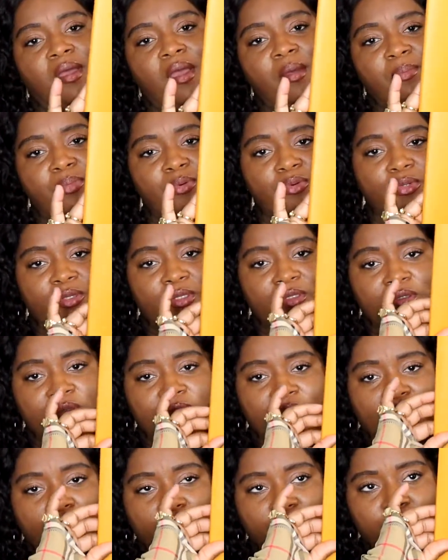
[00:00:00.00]
I bought
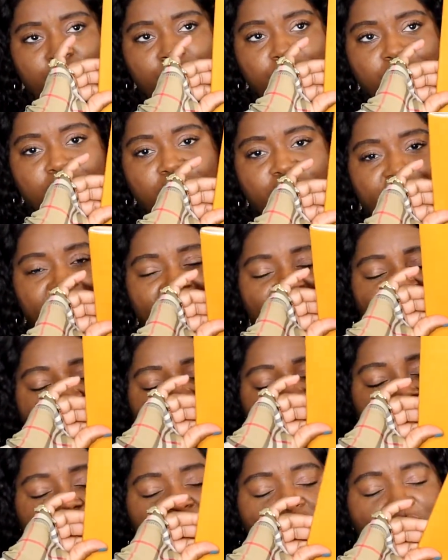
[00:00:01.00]
the notebook
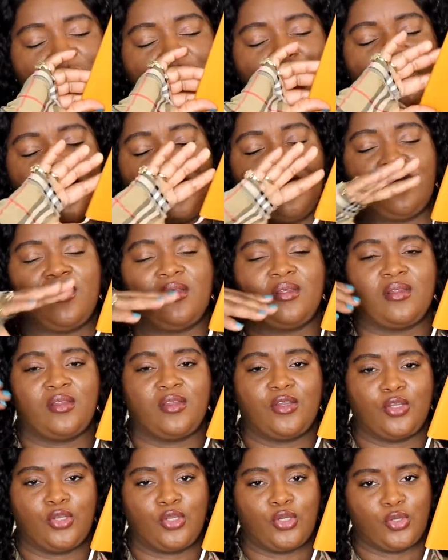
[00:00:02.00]
refill, but
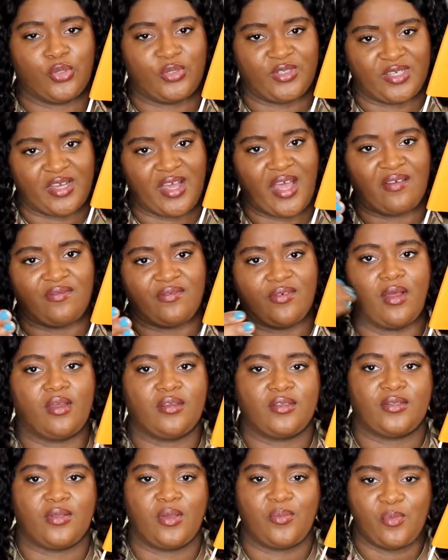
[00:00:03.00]
not the cover
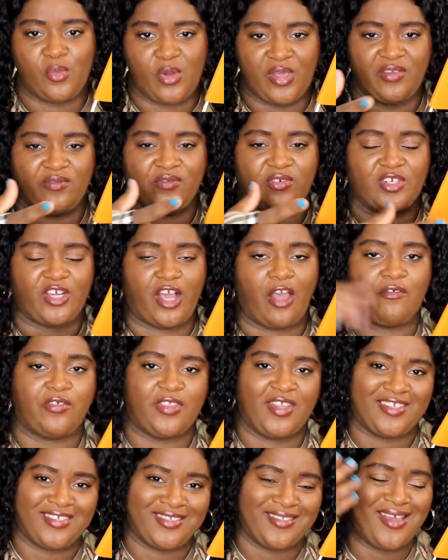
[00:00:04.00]
so i'm waiting for the cover
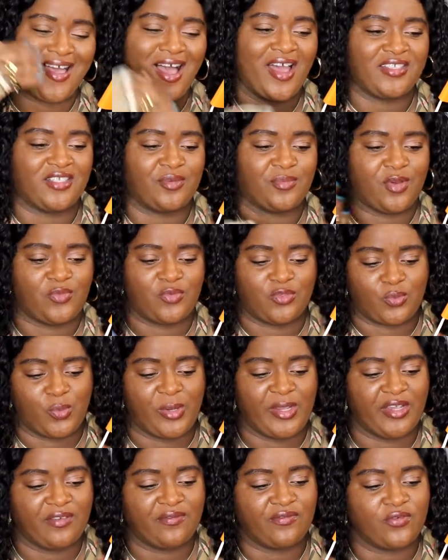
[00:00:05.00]
that's the item i was
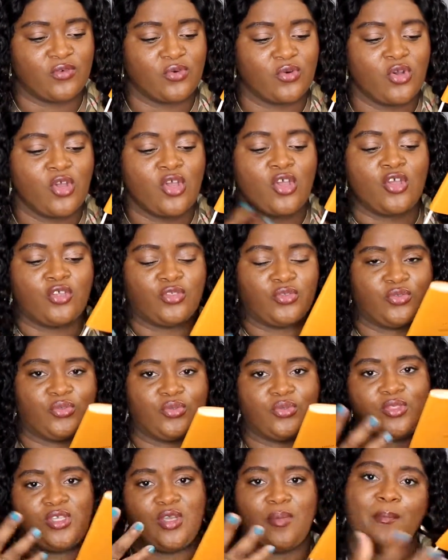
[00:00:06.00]
waiting for to
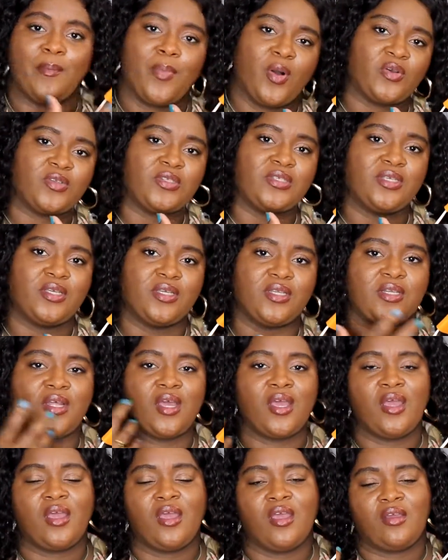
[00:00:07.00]
do the unboxing
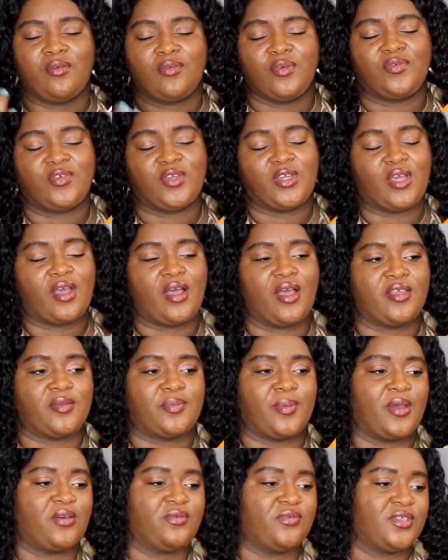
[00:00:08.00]
with you guys
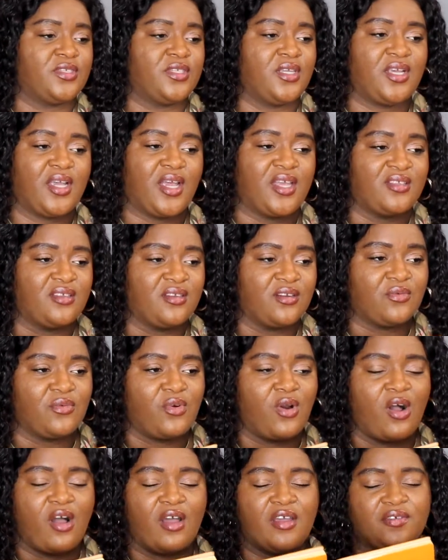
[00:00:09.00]
but obviously it hasn't
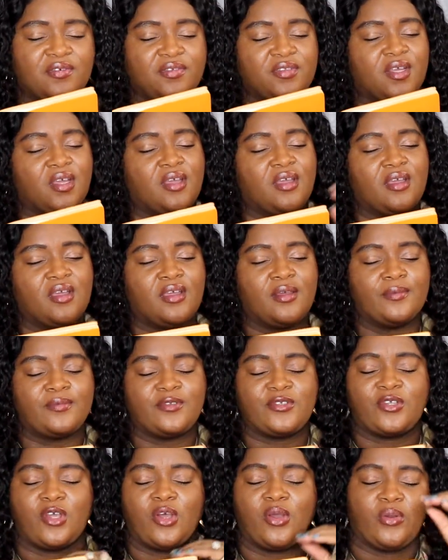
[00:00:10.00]
arrived um,
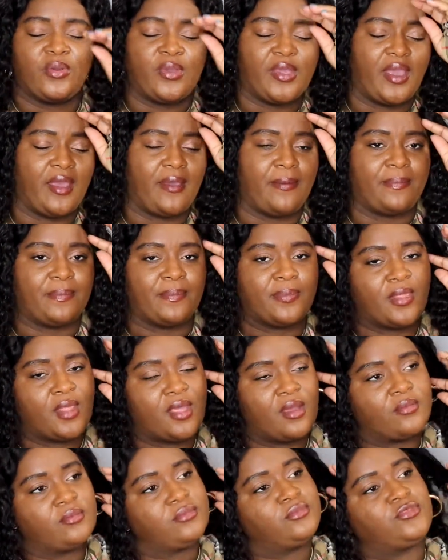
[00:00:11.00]
so yeah
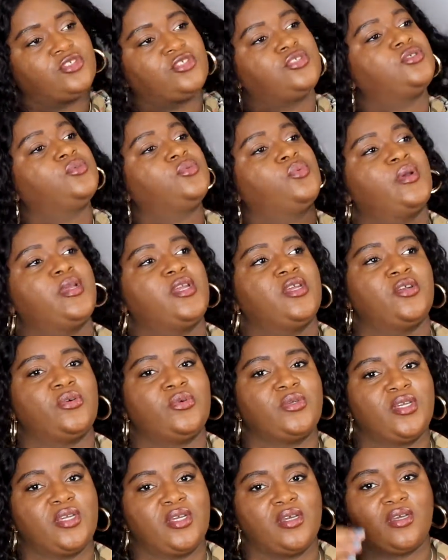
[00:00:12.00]
i'm just waiting
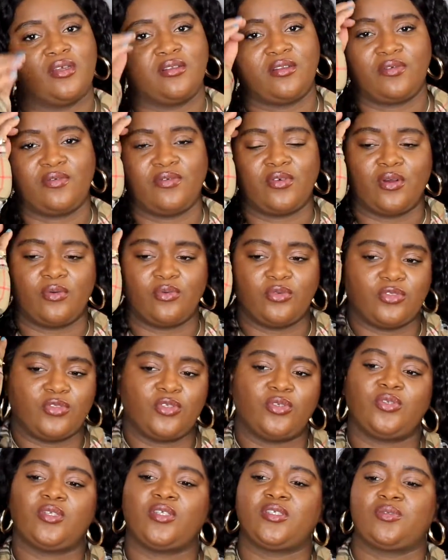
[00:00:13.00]
on it and i thought i would
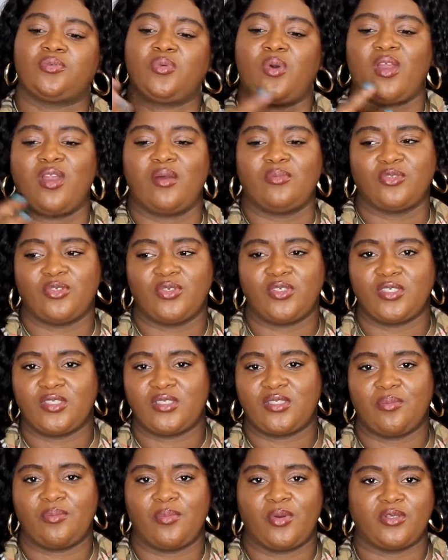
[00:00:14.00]
do this while i'm doing
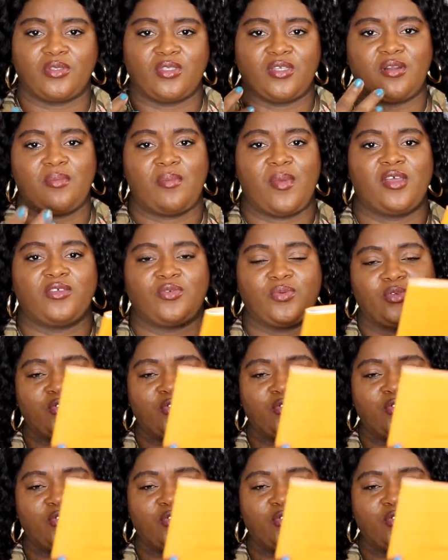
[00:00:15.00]
this unboxing i might as